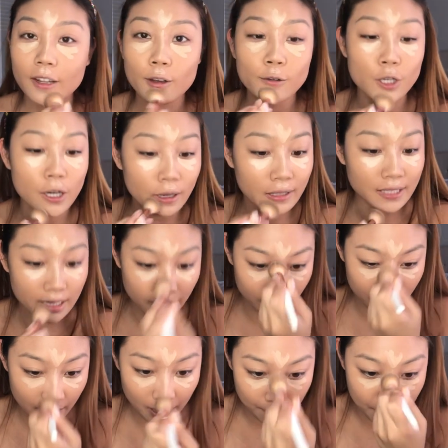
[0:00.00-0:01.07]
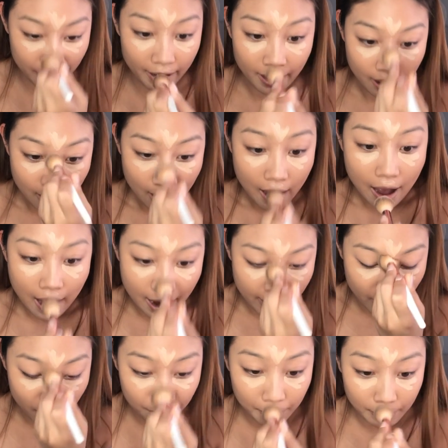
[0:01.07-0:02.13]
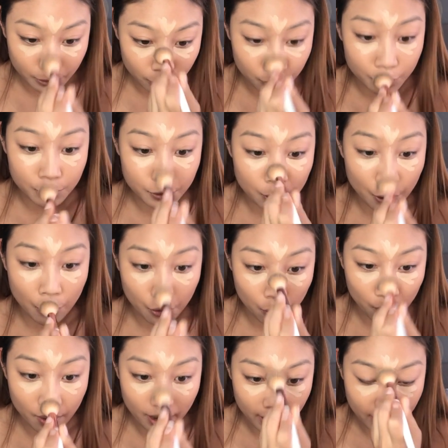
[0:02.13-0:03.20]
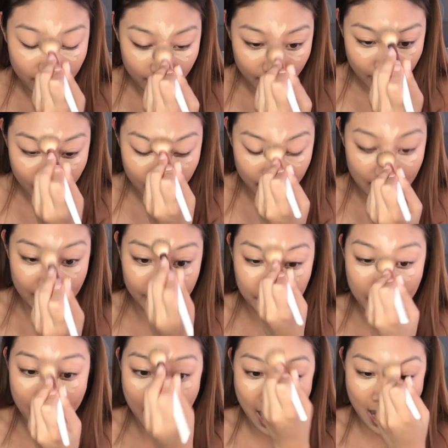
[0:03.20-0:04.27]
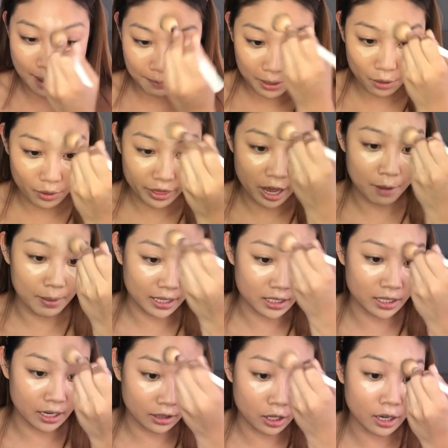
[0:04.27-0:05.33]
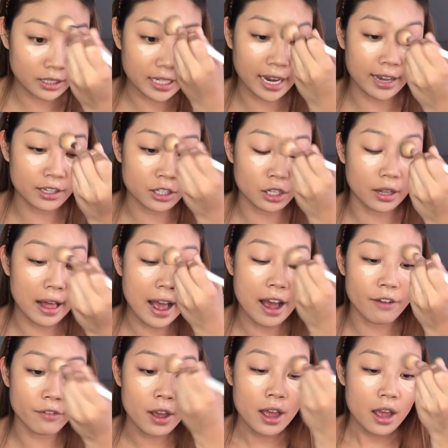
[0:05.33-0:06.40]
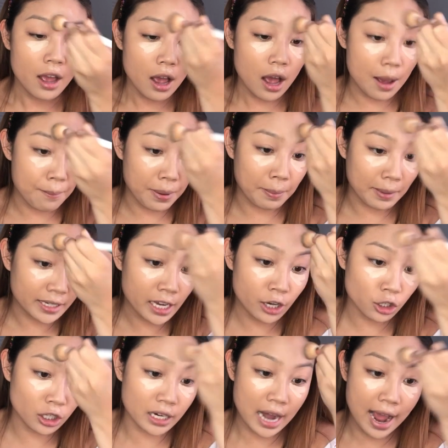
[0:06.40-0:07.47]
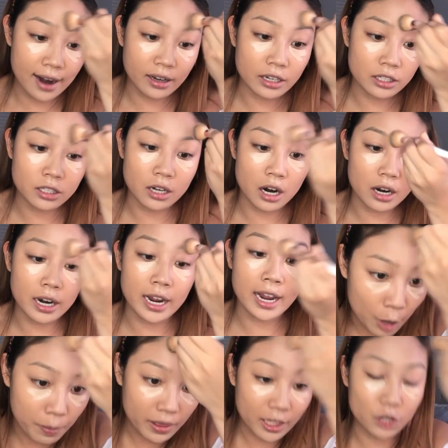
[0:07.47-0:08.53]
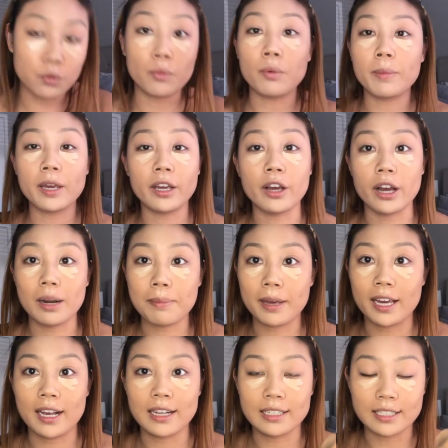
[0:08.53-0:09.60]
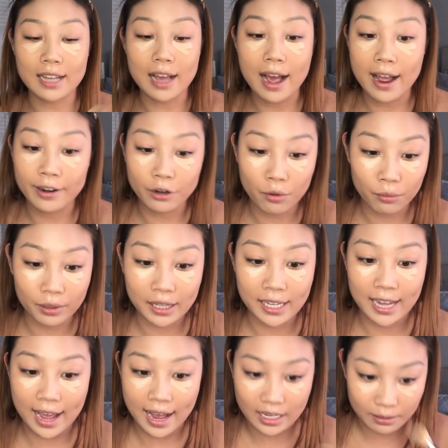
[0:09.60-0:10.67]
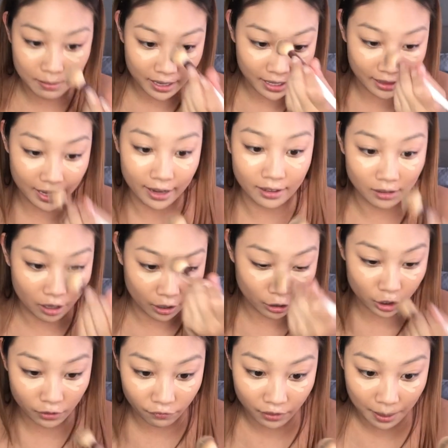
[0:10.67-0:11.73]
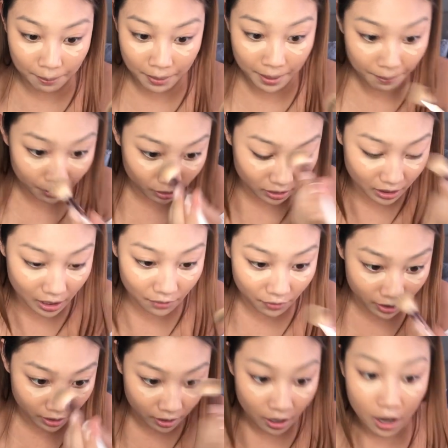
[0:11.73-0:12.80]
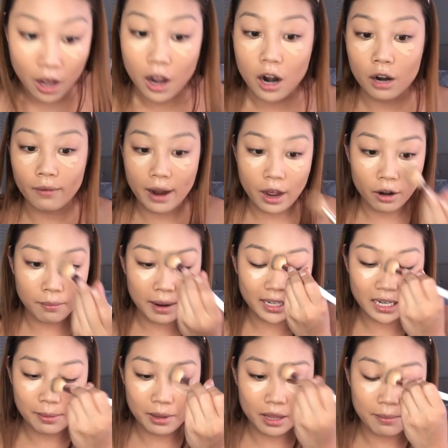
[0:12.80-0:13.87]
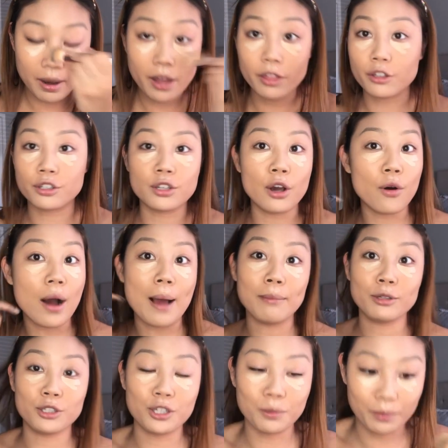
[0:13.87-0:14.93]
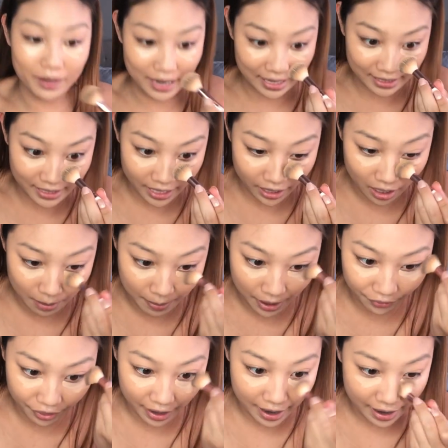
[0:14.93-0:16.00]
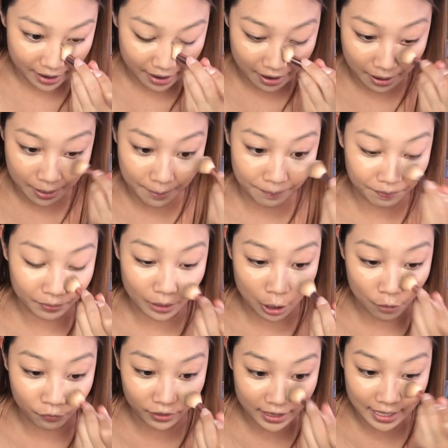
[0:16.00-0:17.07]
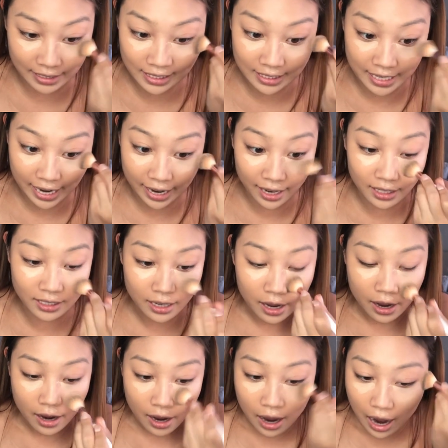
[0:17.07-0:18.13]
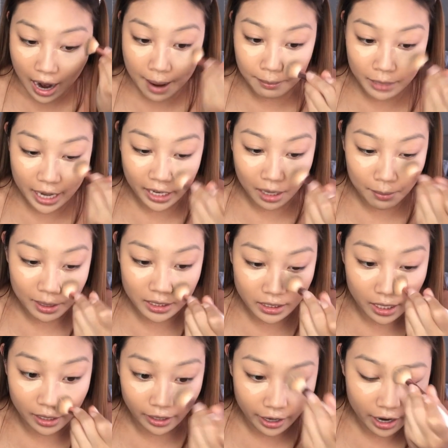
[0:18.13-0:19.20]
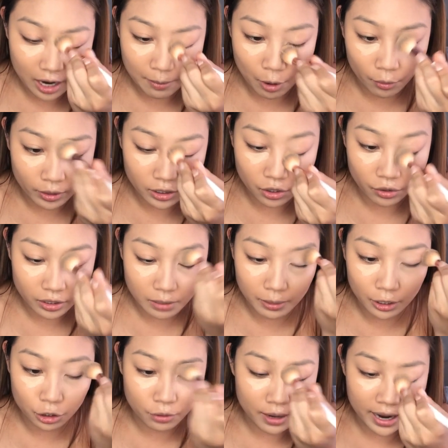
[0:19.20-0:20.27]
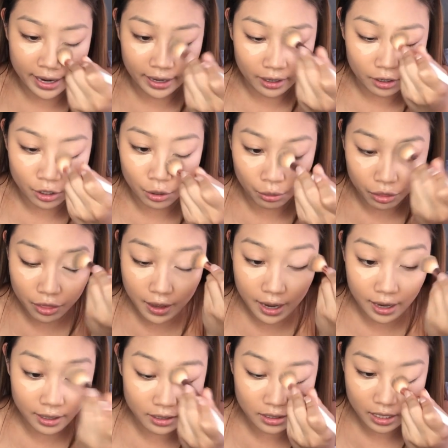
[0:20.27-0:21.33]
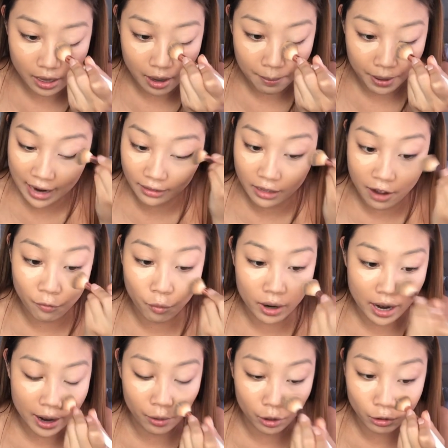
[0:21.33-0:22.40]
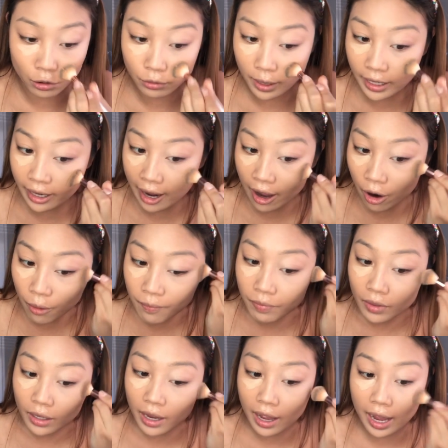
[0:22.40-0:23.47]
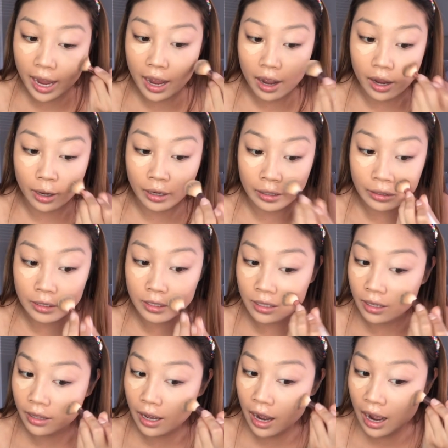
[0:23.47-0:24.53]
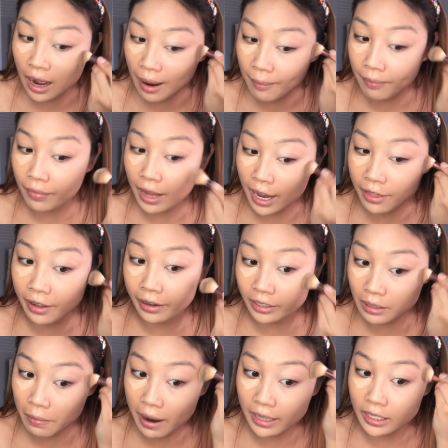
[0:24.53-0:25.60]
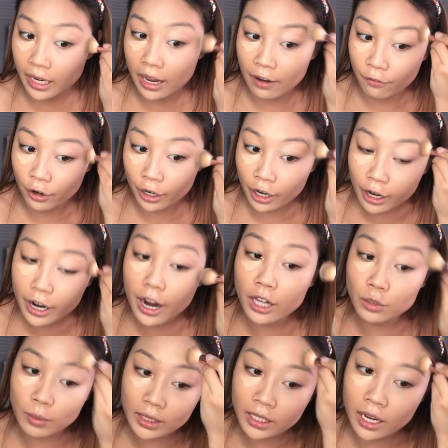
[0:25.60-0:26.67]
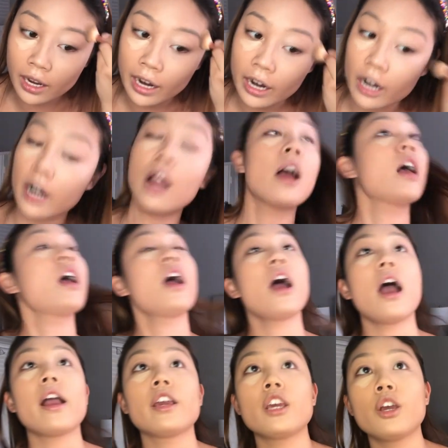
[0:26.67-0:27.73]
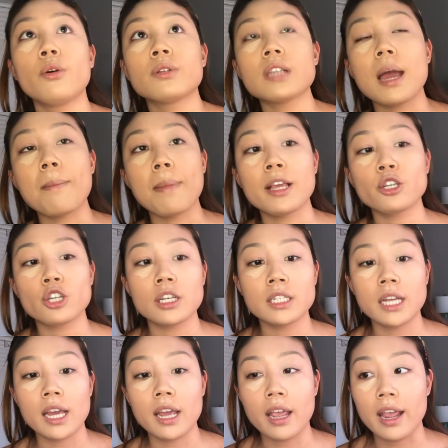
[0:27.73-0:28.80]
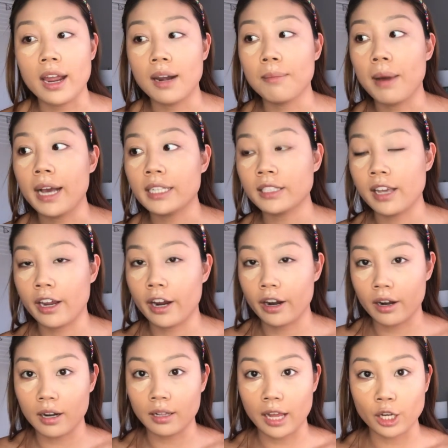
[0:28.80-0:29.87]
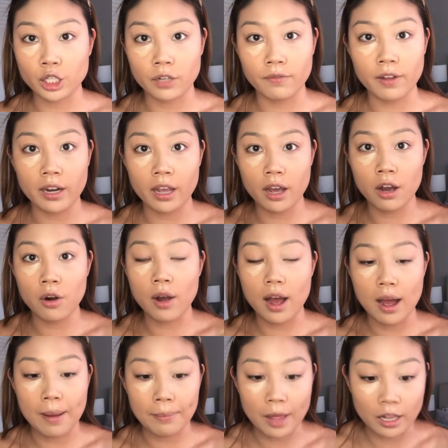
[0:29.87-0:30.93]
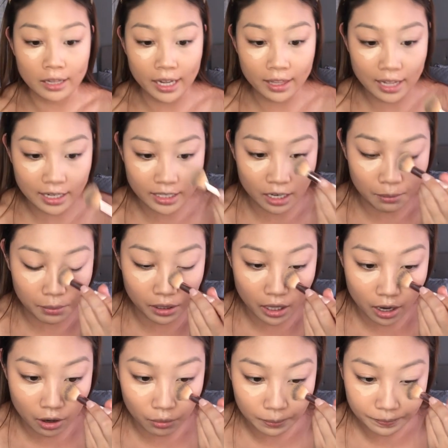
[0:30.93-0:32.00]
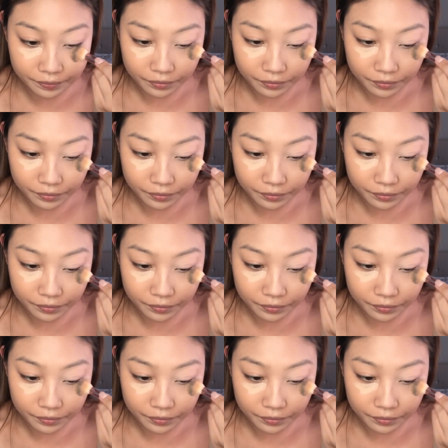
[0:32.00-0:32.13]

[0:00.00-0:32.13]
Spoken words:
jinx anything, but I have been so like happy with how my skin looks. Like, I still have pigmentation and acne scarring. Hoping this one will be good because I don't really get as many like large inflamed pimples even around my time of the month, so I'm super excited about that. Hopefully that stays. I'm liking my skincare. I'm always going to be trying new things, but I love what I use right now, and I think it's amazing. And if you're curious what skincare I use, I mentioned it in my skincare collection video. I'll link that down below.